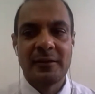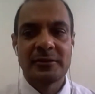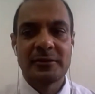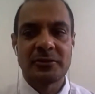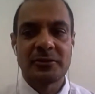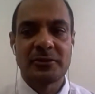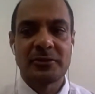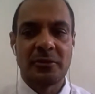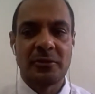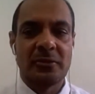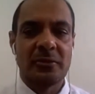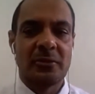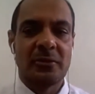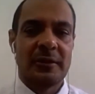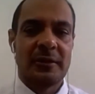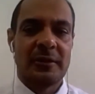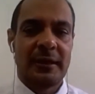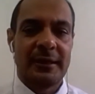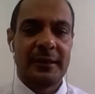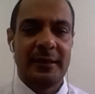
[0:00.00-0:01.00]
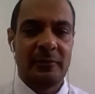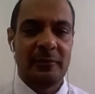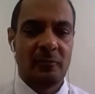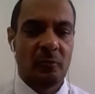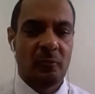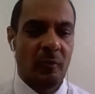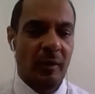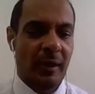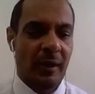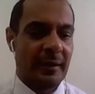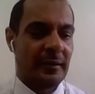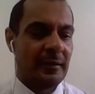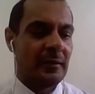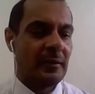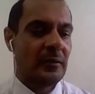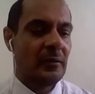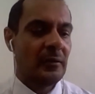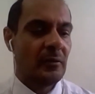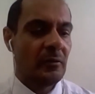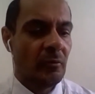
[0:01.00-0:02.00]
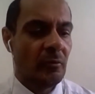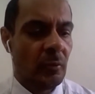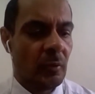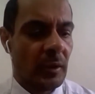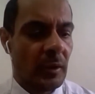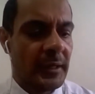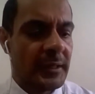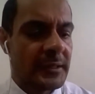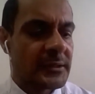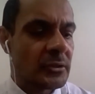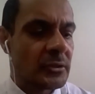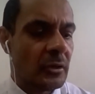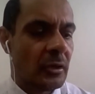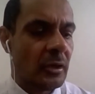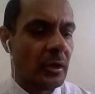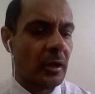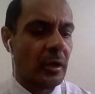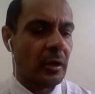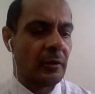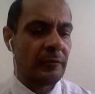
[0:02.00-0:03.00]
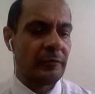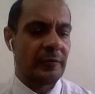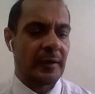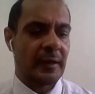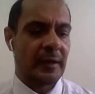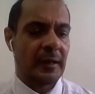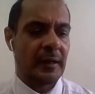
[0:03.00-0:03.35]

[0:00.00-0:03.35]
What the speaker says: So I think what words of